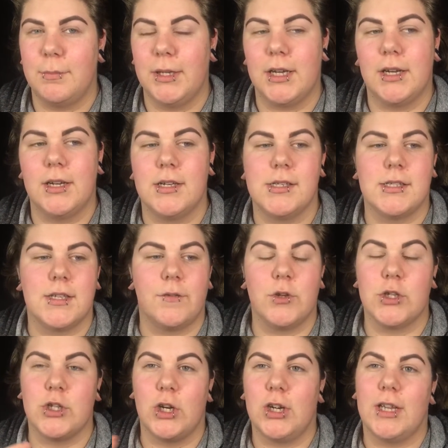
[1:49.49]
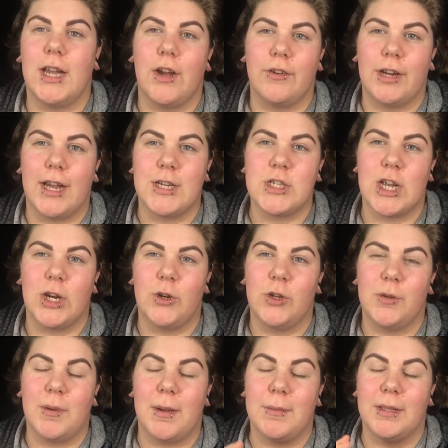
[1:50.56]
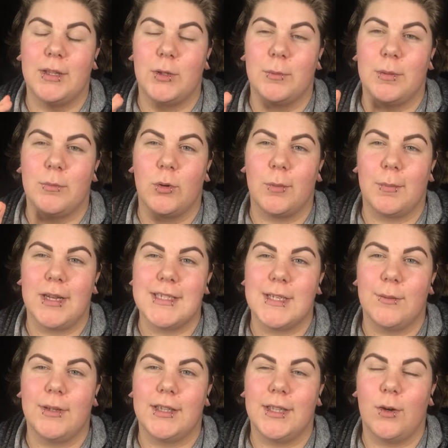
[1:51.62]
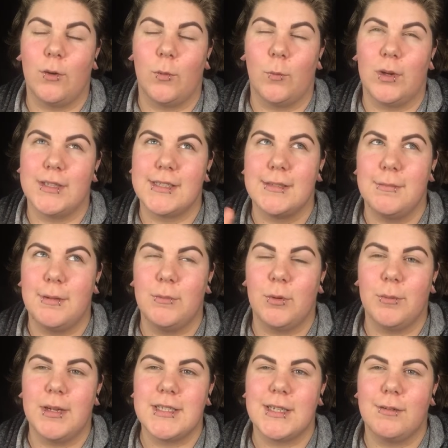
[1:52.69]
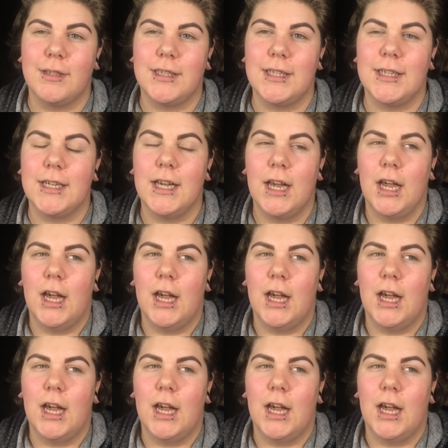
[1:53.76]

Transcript: because if you're starting out in eyeshadow, you might be a little bit more messy with it, or want to be more messy with it.